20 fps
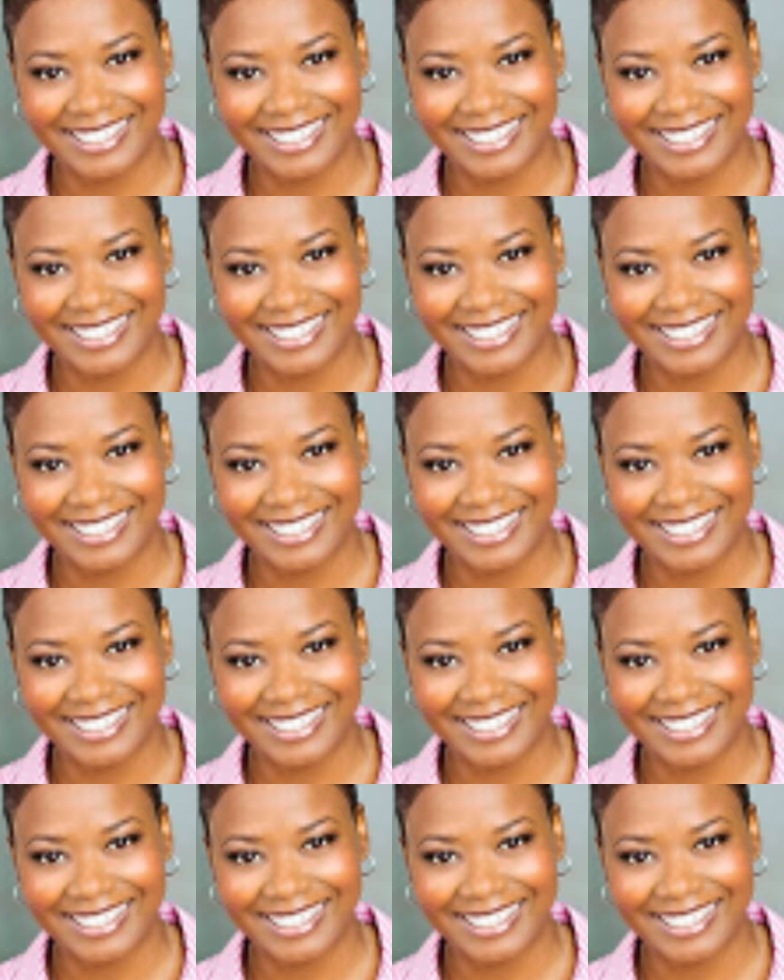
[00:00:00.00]

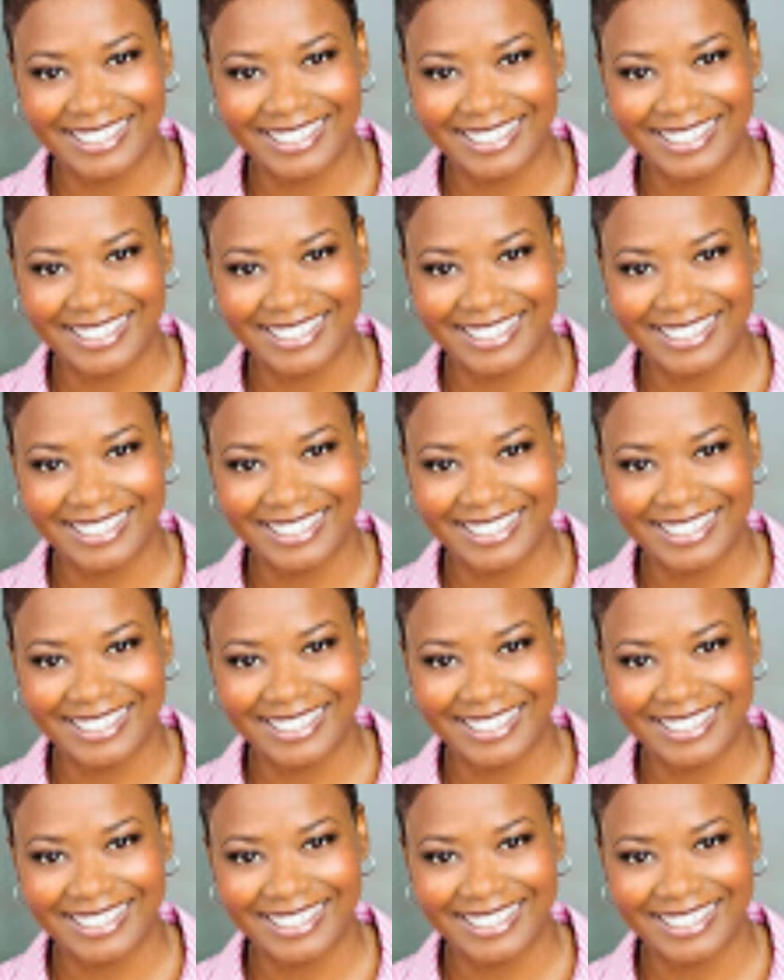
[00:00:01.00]

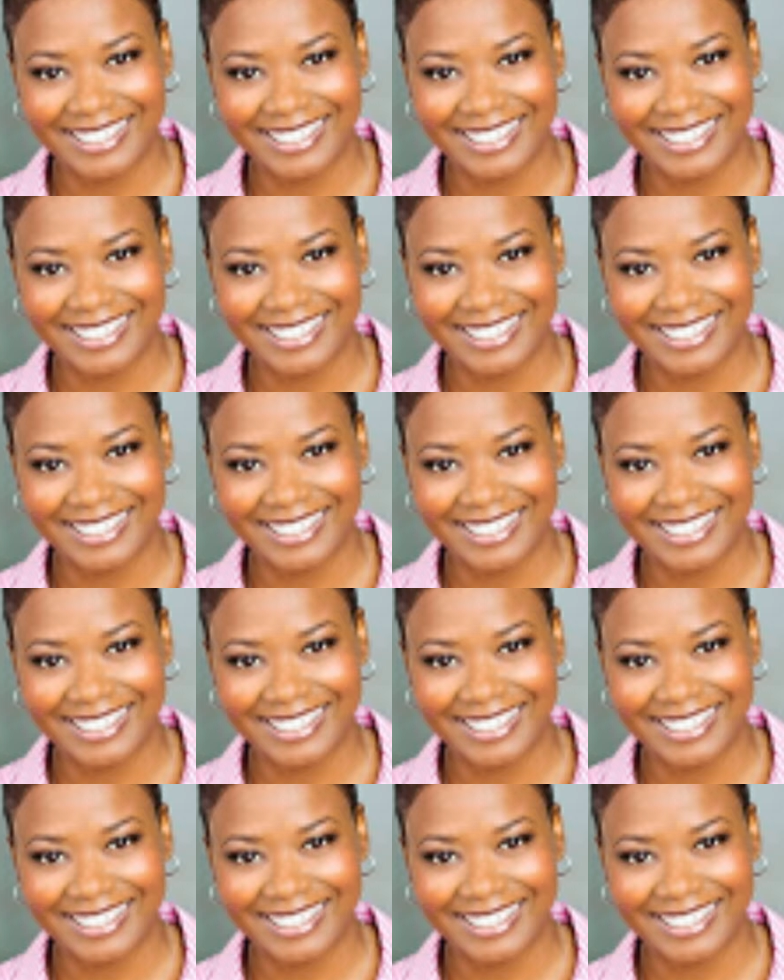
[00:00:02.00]

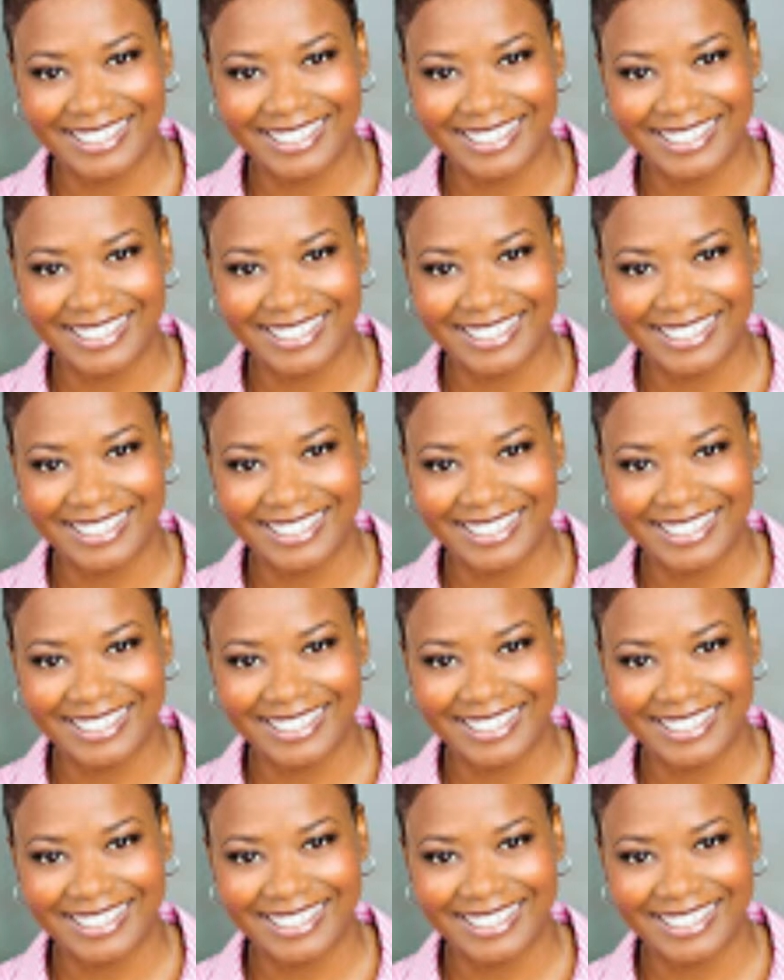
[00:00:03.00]

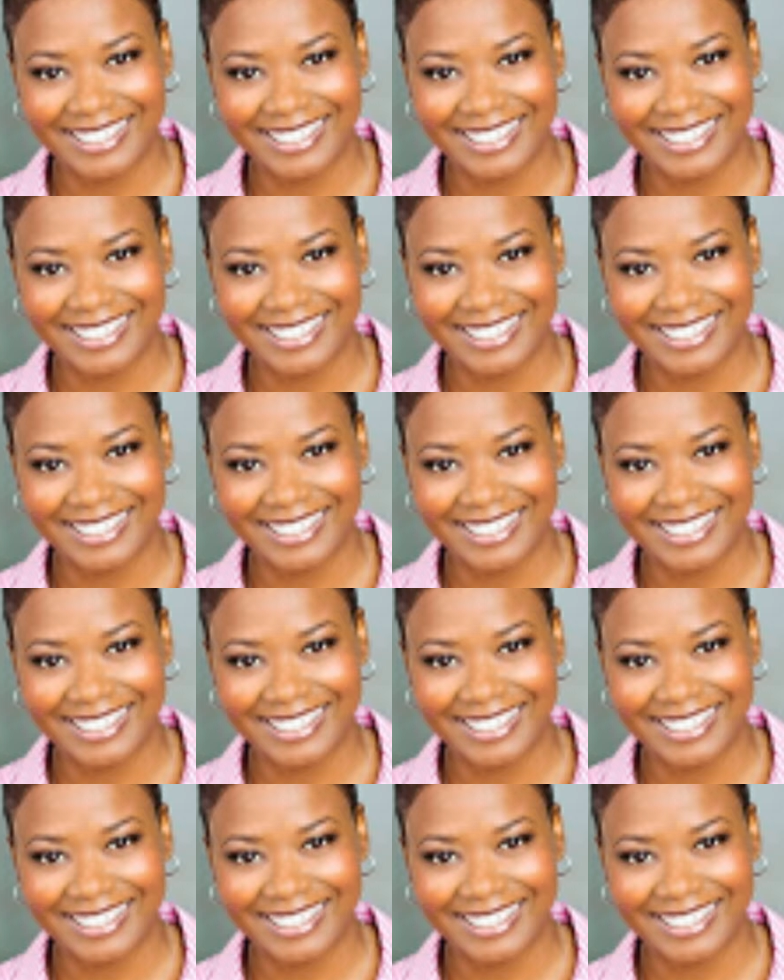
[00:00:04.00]

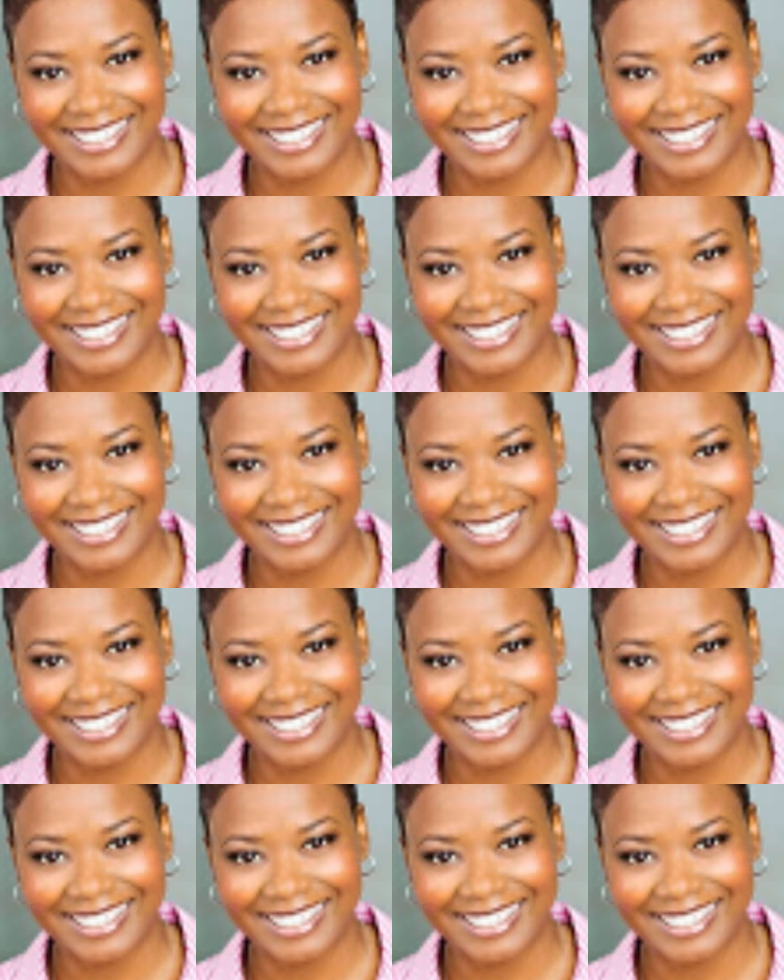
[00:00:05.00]

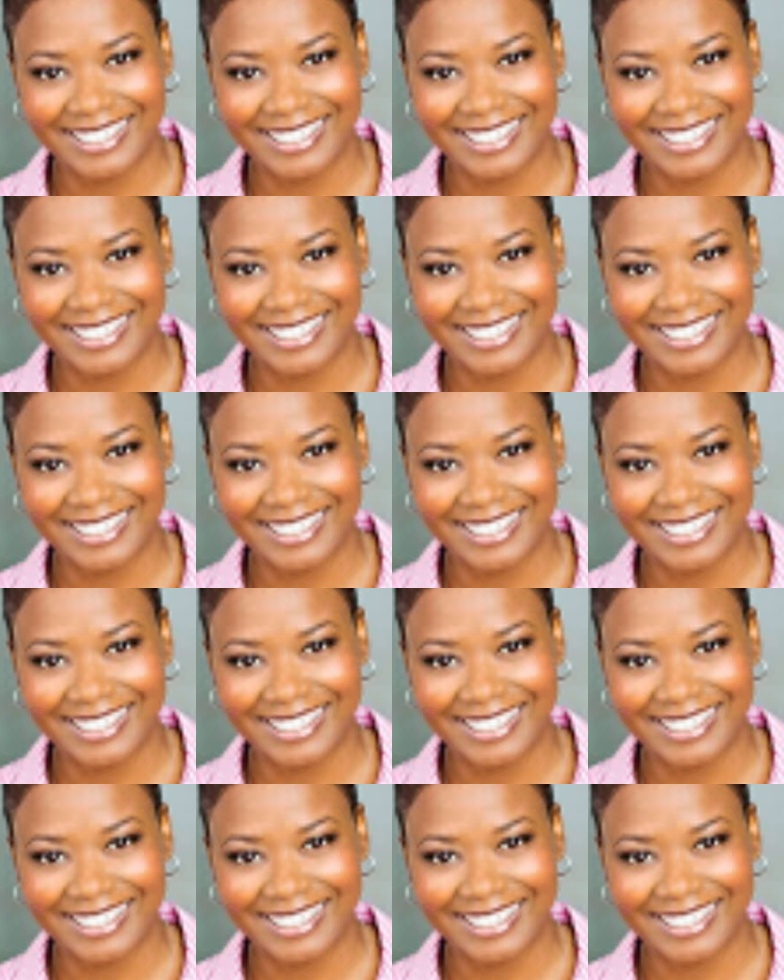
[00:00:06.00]

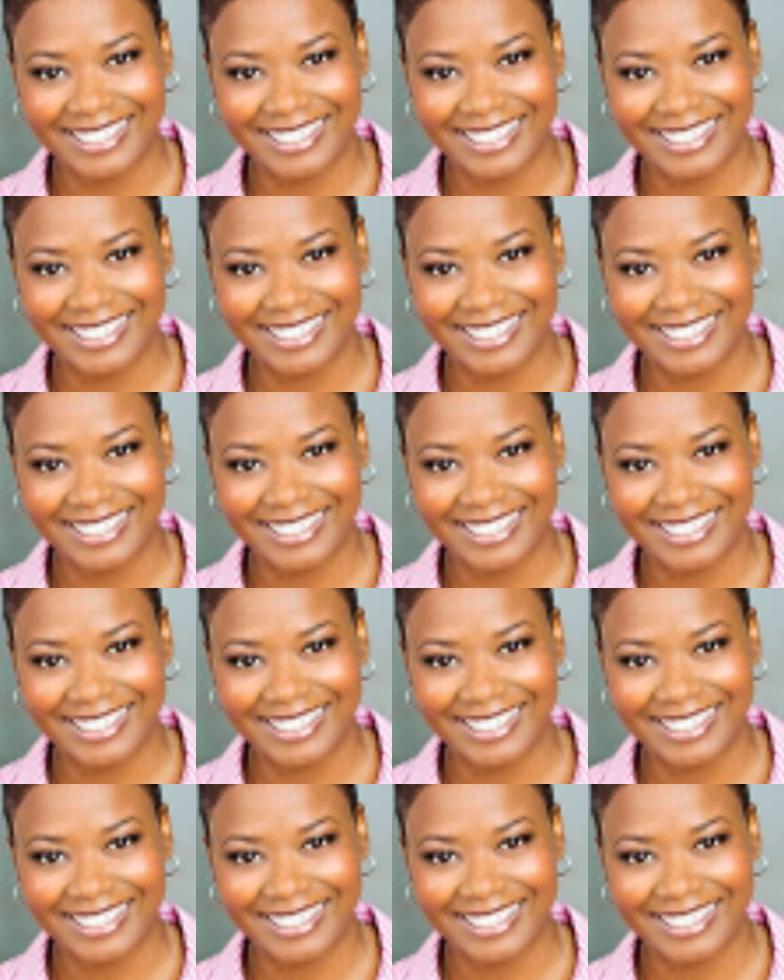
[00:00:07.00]
The face doesn't move, so there is nothing to read.